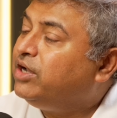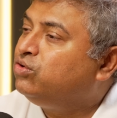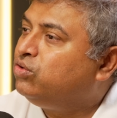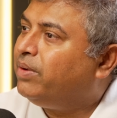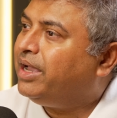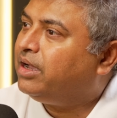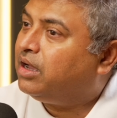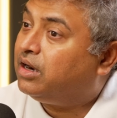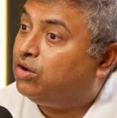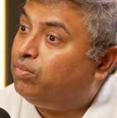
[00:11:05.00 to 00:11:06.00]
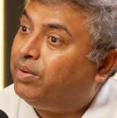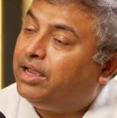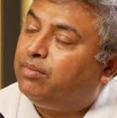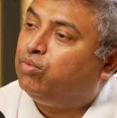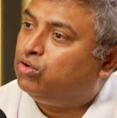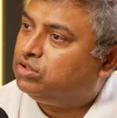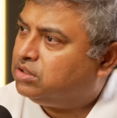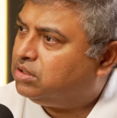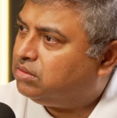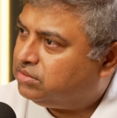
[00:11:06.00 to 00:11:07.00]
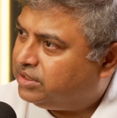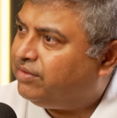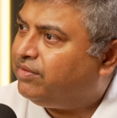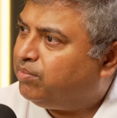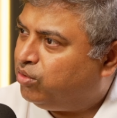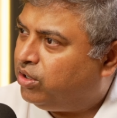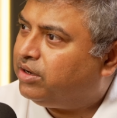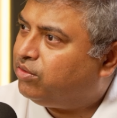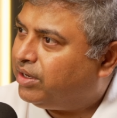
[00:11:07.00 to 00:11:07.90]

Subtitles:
should you buy a car now? Buy a Porsche, save and put it into